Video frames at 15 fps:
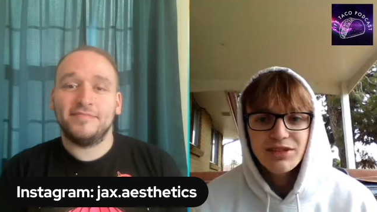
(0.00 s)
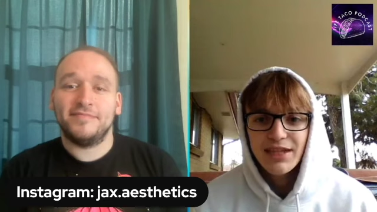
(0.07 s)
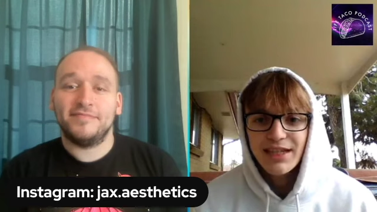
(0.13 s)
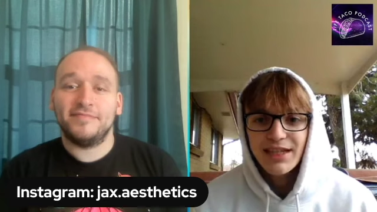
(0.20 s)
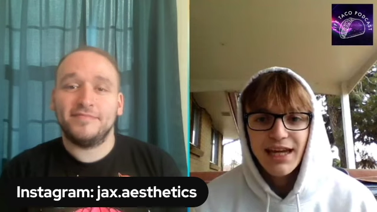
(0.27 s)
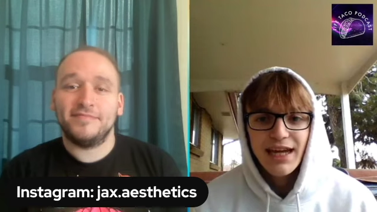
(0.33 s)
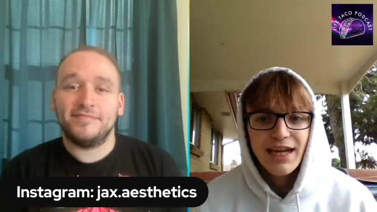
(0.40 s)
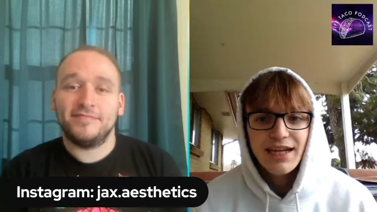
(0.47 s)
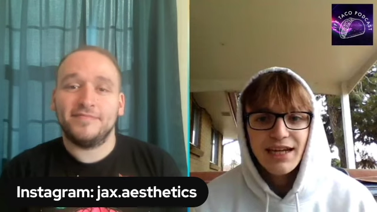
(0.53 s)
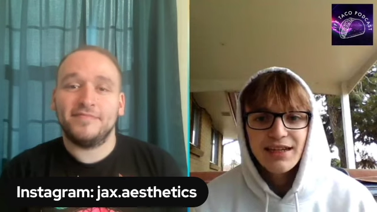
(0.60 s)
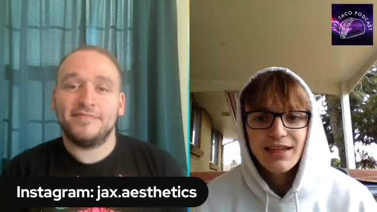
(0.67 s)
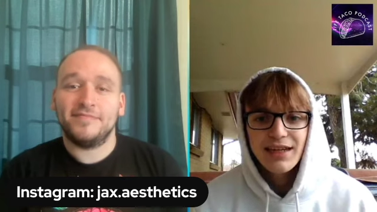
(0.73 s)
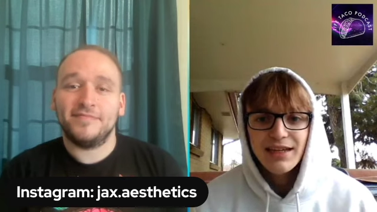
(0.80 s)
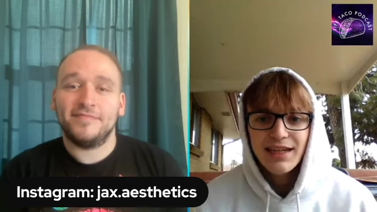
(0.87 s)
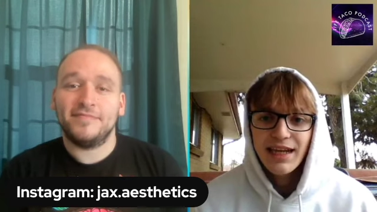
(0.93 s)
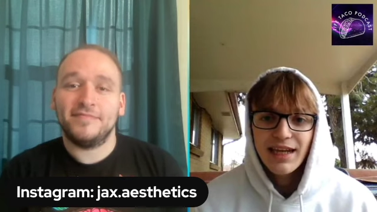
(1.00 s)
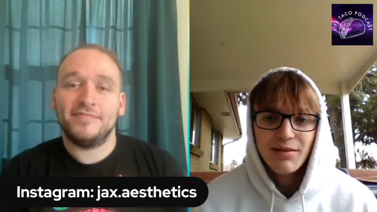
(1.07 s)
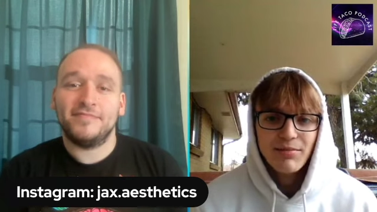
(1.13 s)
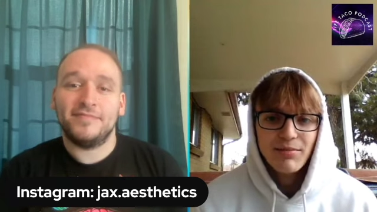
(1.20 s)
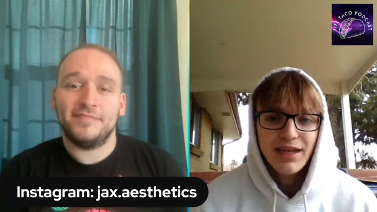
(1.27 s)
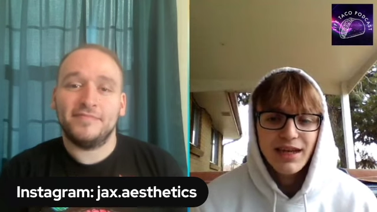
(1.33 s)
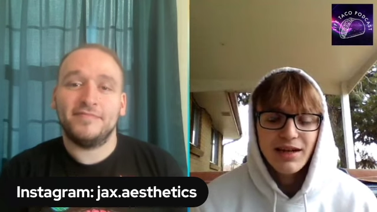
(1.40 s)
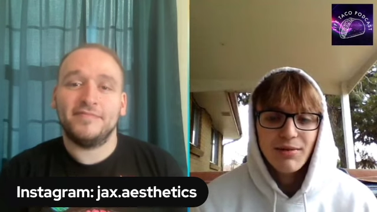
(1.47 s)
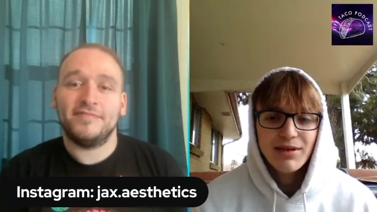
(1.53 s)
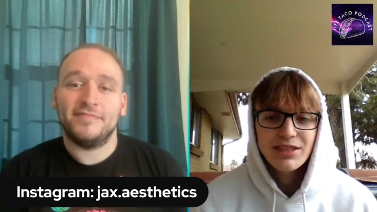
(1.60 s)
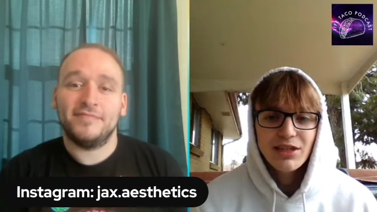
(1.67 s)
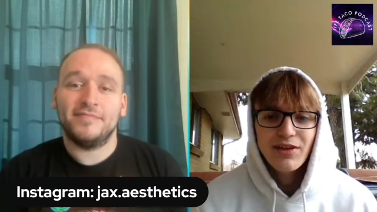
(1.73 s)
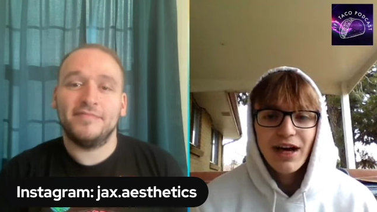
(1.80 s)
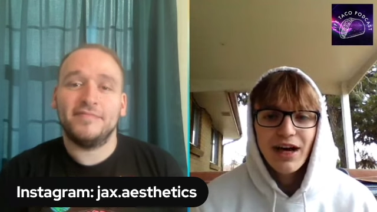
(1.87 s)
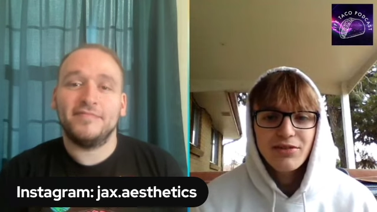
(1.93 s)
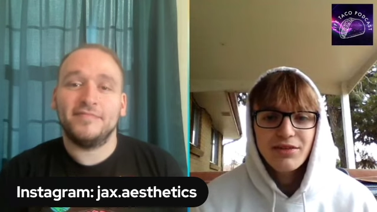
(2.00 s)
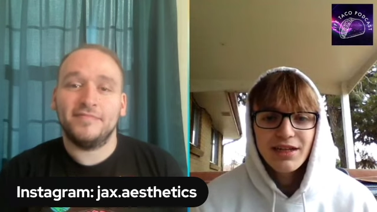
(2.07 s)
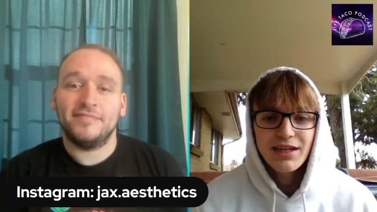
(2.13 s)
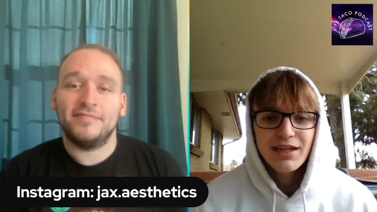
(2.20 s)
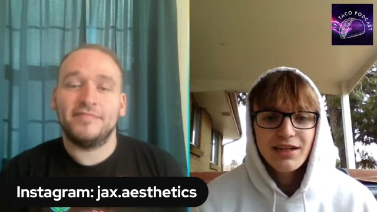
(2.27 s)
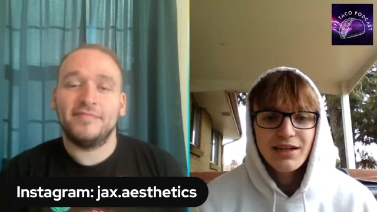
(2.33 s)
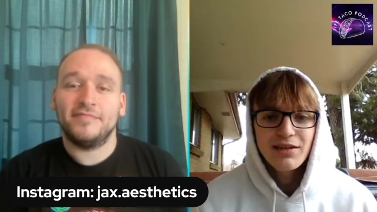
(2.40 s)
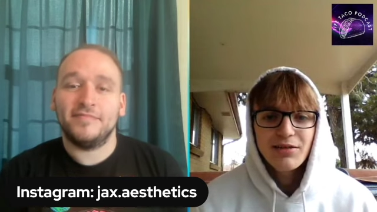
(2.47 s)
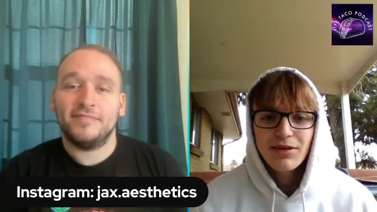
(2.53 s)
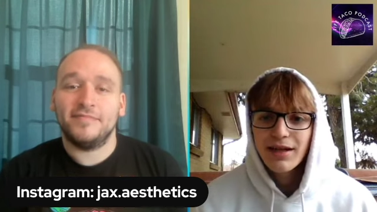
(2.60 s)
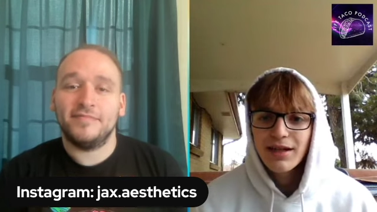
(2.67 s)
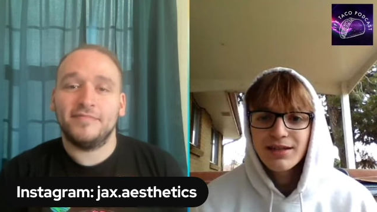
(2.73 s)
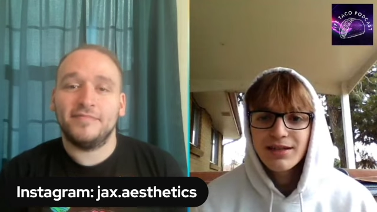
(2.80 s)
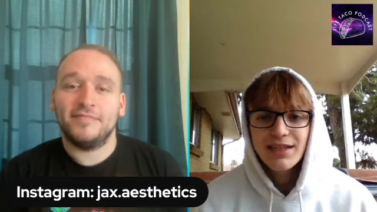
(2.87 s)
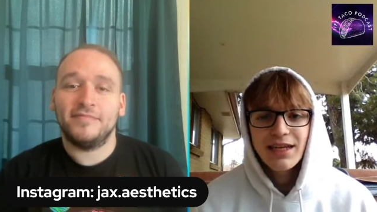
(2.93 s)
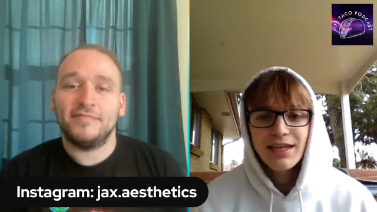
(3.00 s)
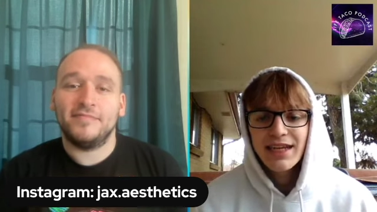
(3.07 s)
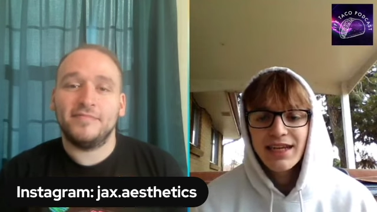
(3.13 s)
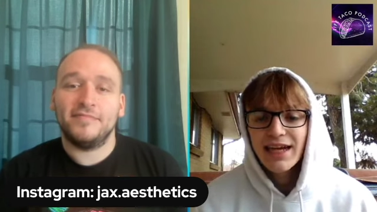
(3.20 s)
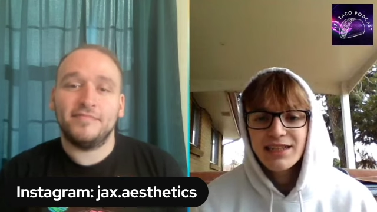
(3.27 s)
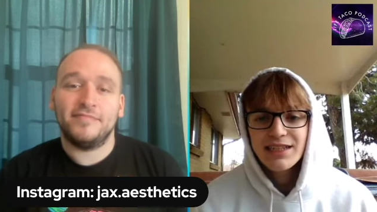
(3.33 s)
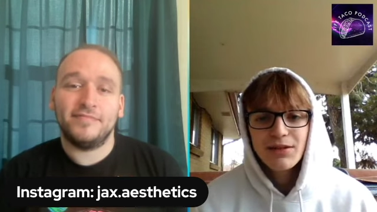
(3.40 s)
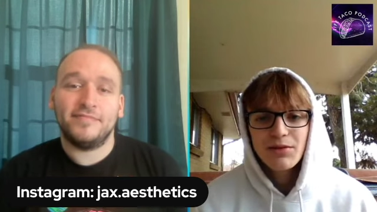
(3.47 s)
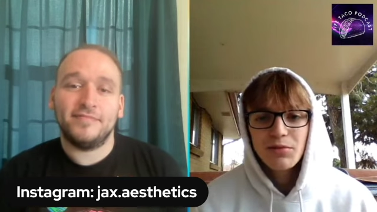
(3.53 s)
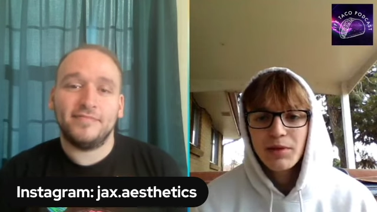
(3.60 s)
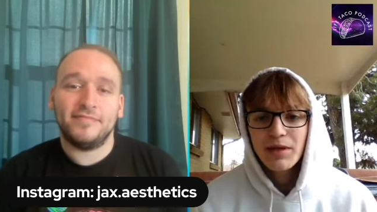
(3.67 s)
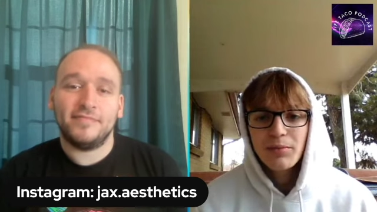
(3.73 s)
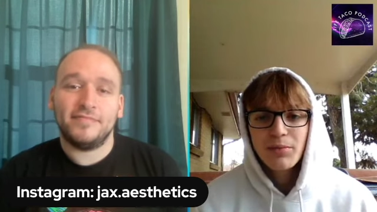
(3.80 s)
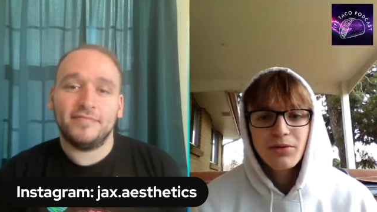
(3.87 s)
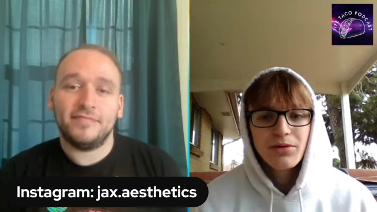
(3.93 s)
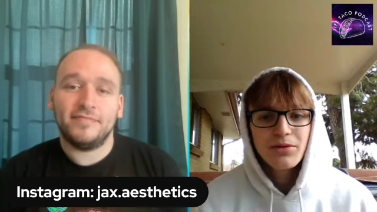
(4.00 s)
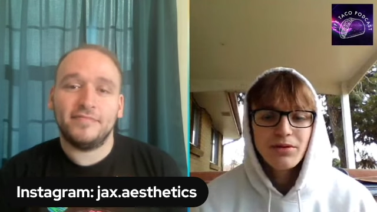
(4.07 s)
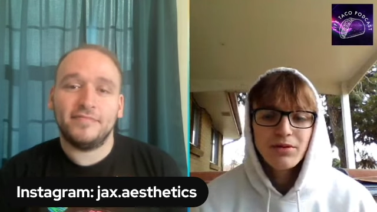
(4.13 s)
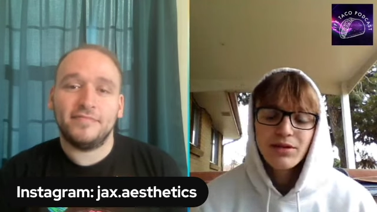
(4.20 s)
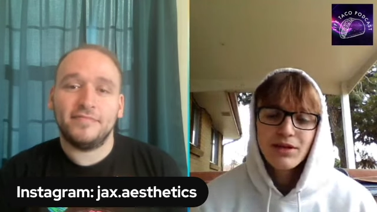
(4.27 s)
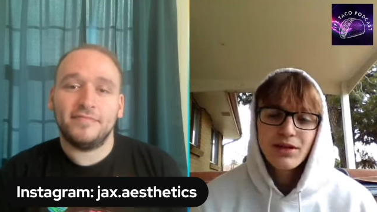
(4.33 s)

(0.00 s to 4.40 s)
Speaker 1: as I can, getting, getting myself out there, engaging with people,